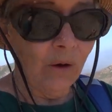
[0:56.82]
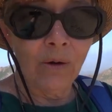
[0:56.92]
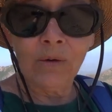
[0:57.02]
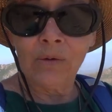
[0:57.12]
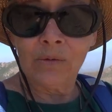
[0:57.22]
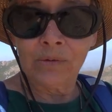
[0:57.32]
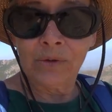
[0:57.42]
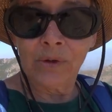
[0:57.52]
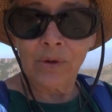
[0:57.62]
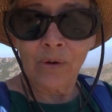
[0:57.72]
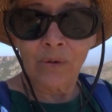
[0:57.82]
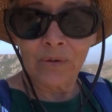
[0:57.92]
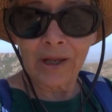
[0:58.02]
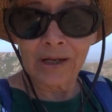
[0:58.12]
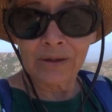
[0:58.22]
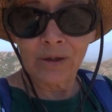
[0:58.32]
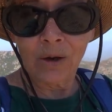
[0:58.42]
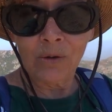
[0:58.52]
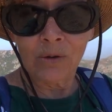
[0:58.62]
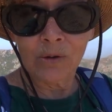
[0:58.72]
oh no, they
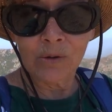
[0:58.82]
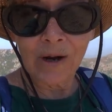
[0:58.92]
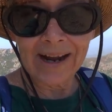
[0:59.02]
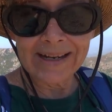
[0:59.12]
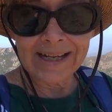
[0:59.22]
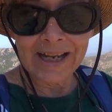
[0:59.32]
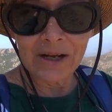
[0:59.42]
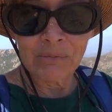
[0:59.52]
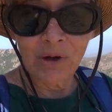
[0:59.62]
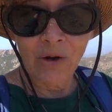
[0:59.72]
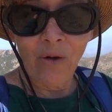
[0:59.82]
know who I am.